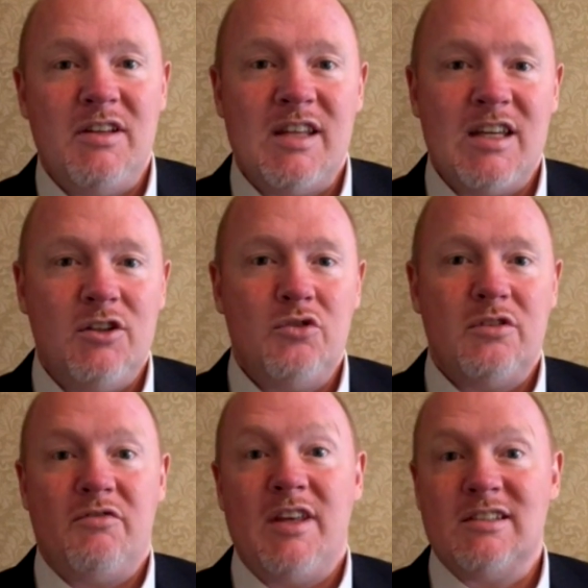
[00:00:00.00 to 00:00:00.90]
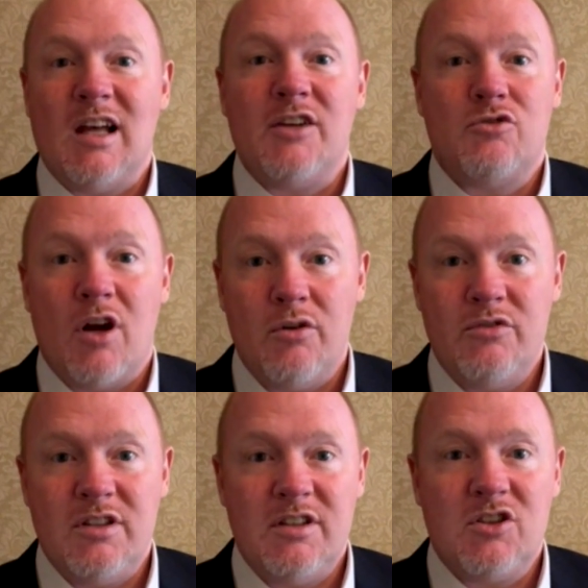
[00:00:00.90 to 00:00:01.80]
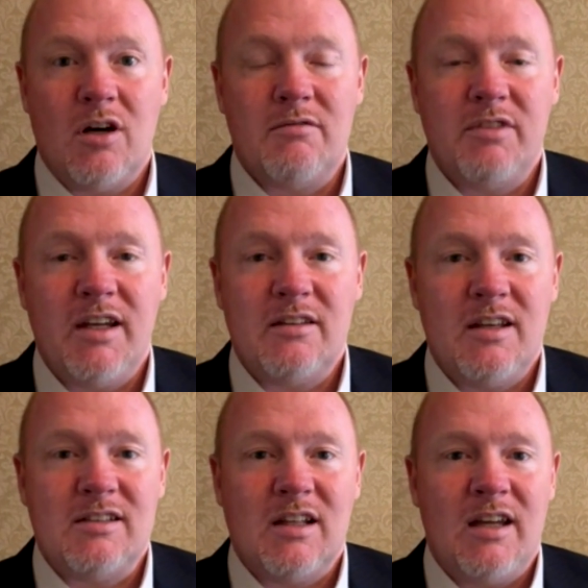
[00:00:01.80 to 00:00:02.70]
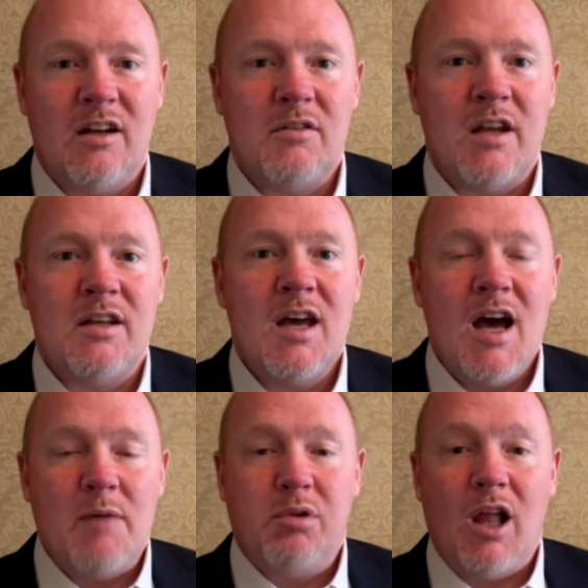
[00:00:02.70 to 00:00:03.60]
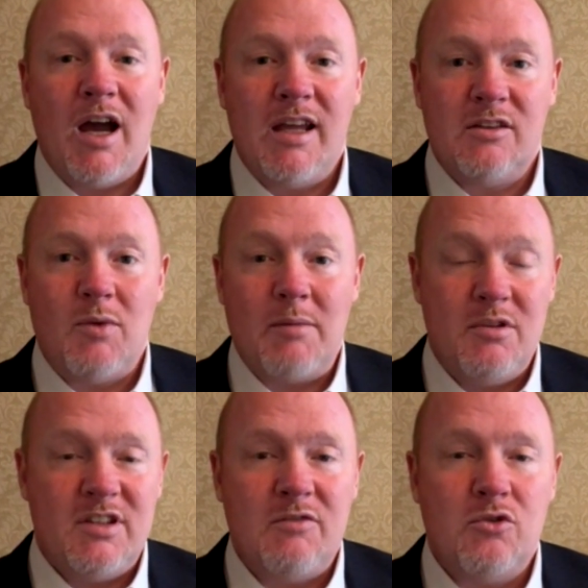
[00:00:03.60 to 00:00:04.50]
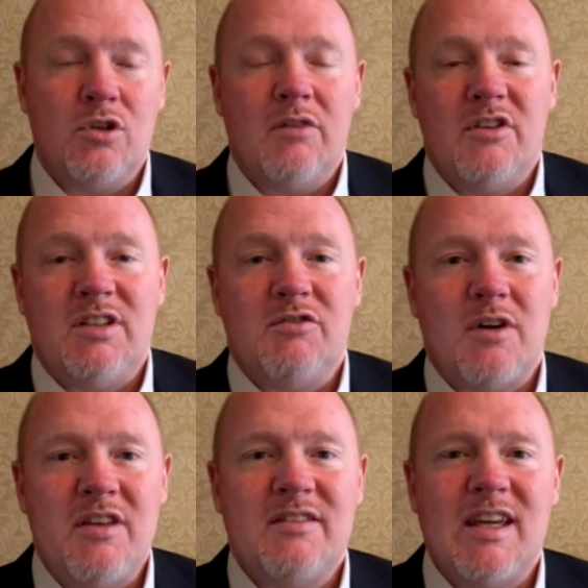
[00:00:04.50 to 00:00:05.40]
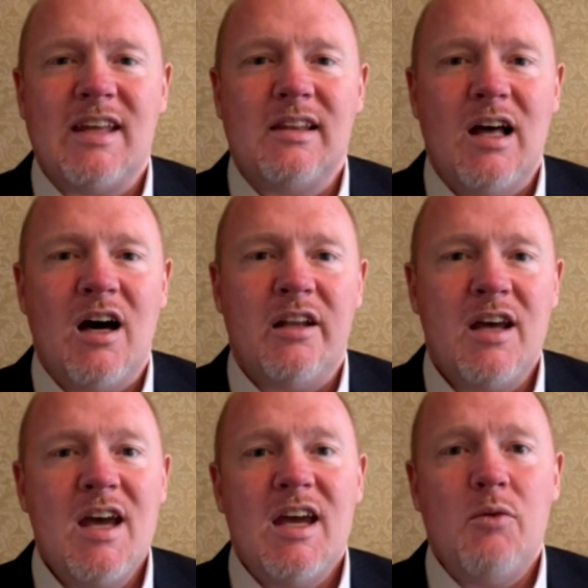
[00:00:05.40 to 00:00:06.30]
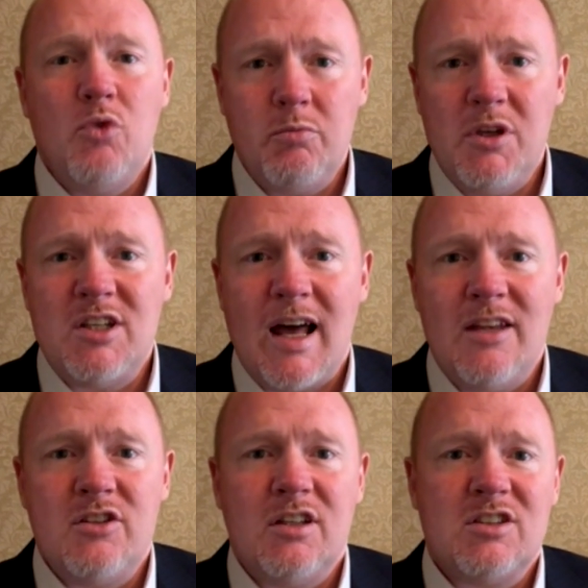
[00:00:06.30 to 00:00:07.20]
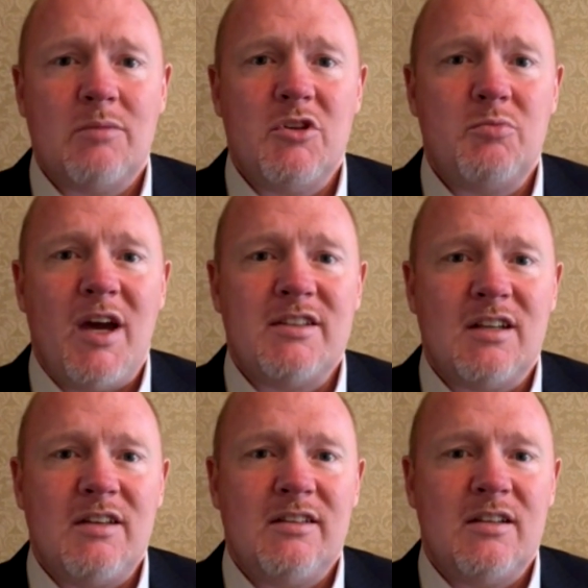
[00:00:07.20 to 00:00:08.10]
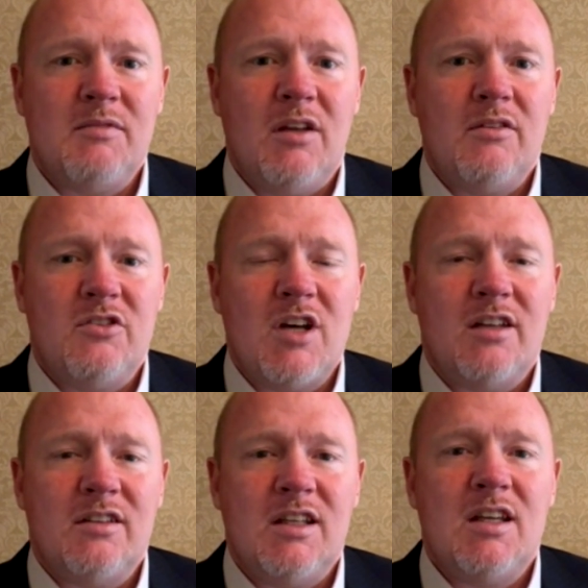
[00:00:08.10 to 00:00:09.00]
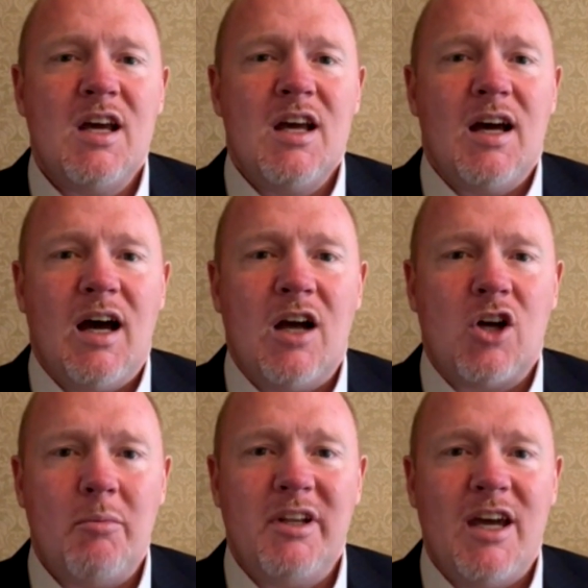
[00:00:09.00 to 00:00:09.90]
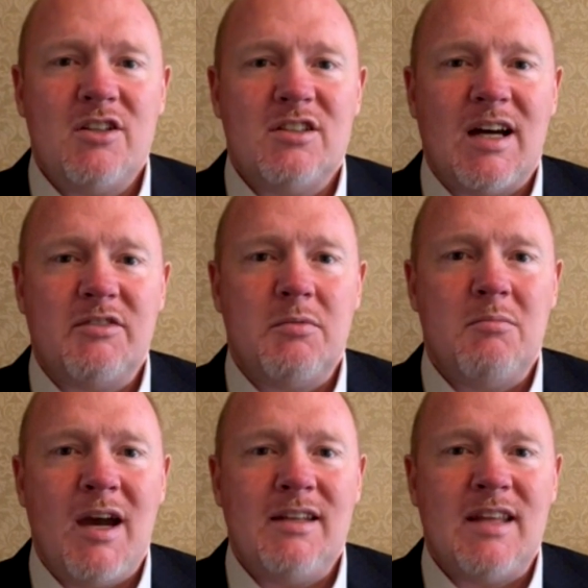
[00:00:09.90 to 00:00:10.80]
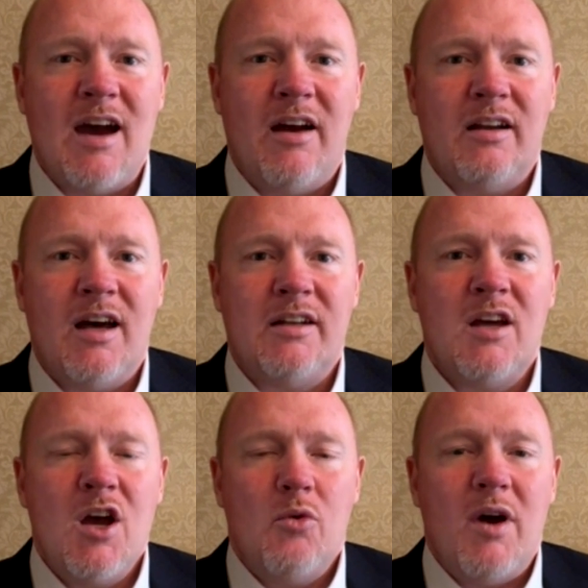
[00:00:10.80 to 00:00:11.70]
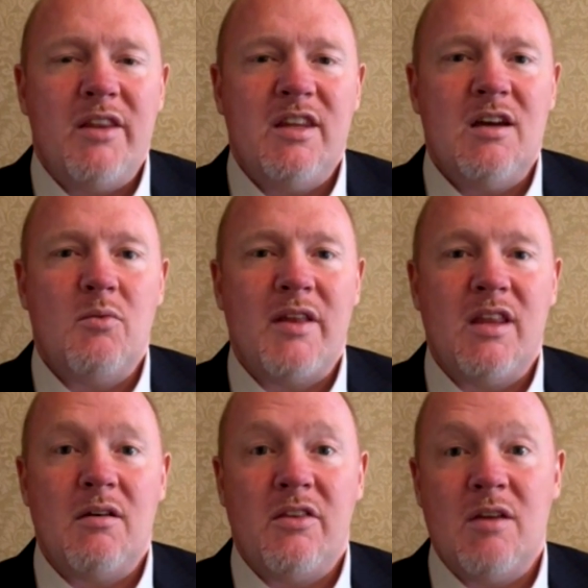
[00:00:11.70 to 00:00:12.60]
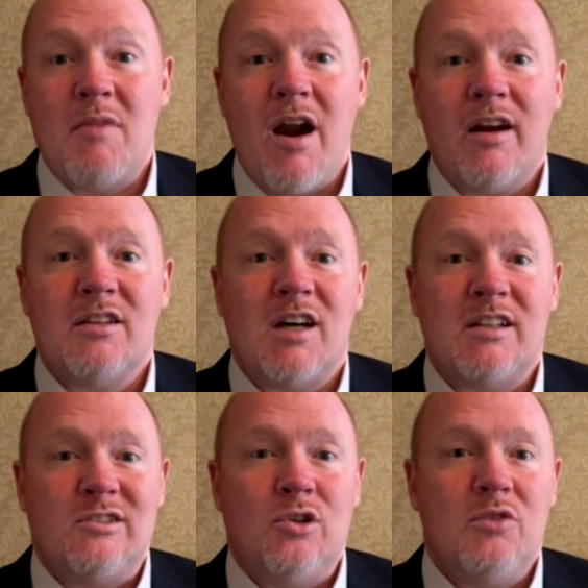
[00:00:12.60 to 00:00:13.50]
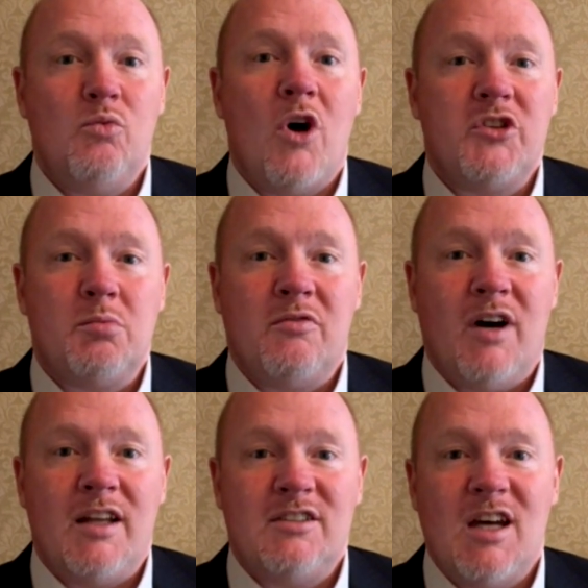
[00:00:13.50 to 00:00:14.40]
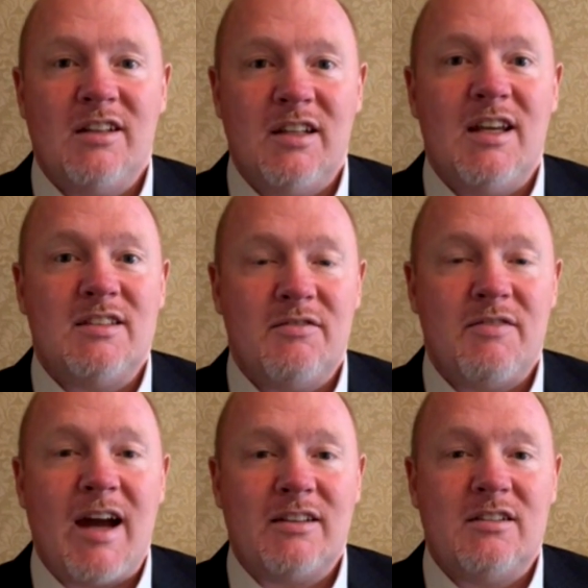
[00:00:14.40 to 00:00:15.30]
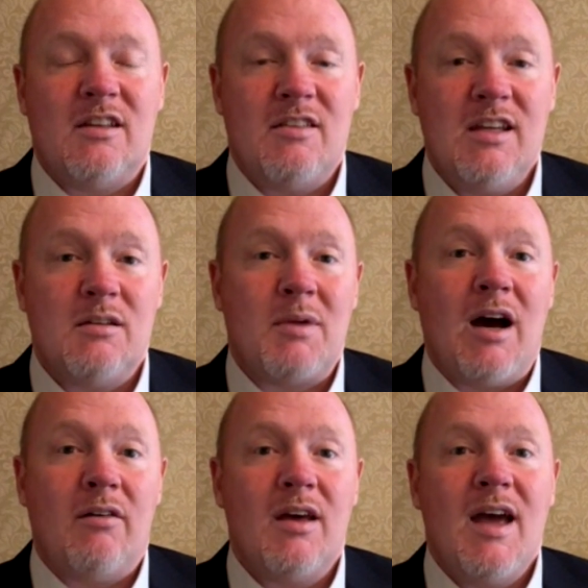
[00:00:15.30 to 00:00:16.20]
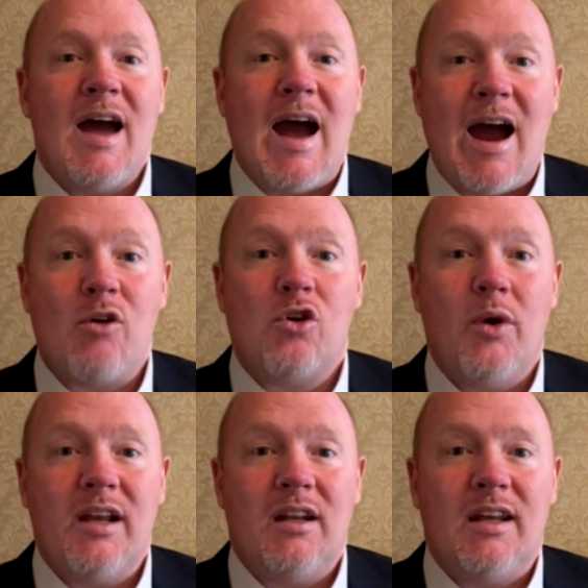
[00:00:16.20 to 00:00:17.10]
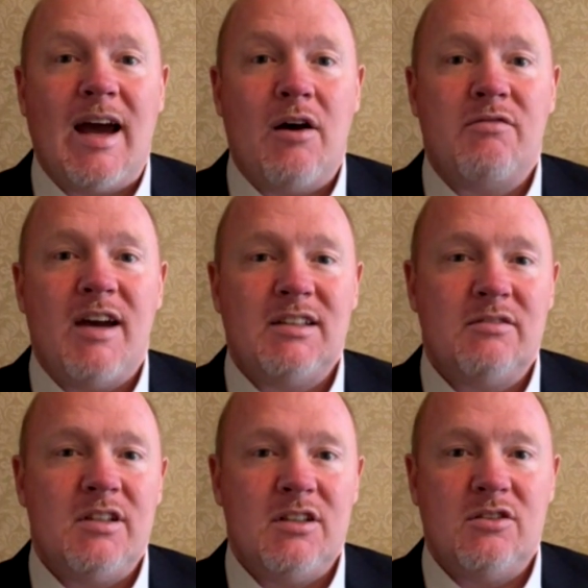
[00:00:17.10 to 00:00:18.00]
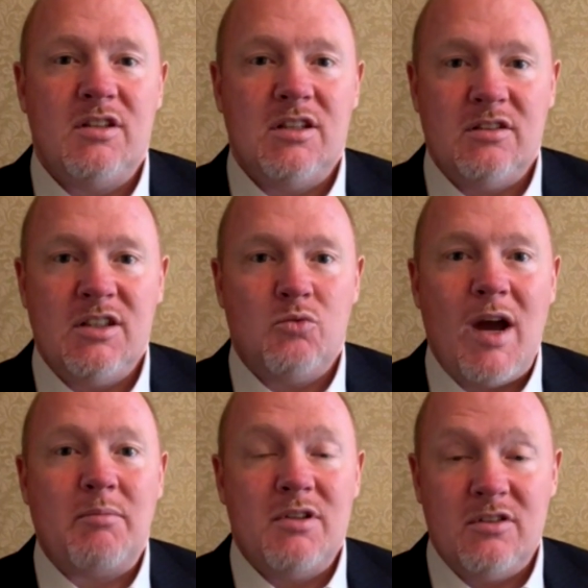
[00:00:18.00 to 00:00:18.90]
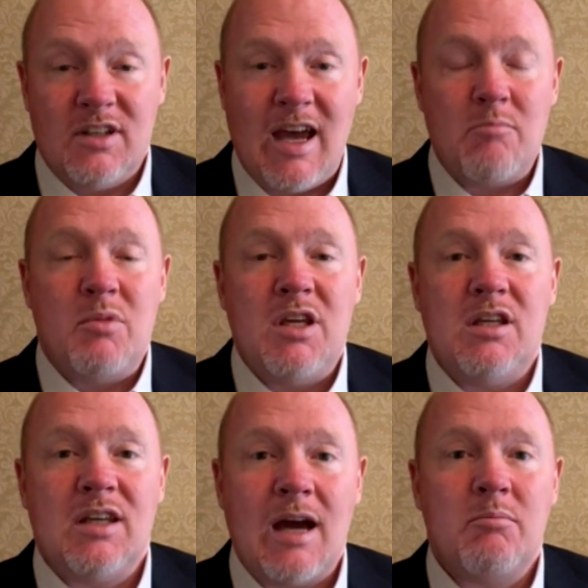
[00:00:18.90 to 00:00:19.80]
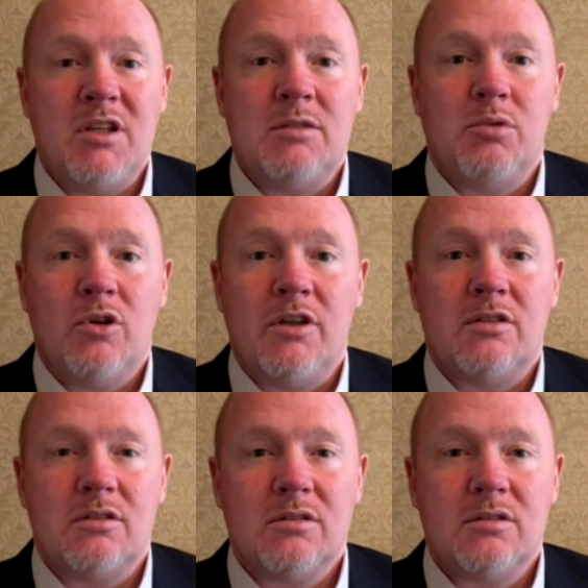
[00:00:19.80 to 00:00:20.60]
their use of things like drones in this conflict, things like, you know, and applying the weapons they've already received. So I think they can learn. It would be challenging in some respects. I think that, yeah, certainly accommodations have to be made there. And when the American side is looking what to provide, certainly it's a factor to think about how quickly and how effectively these weapons can be deployed.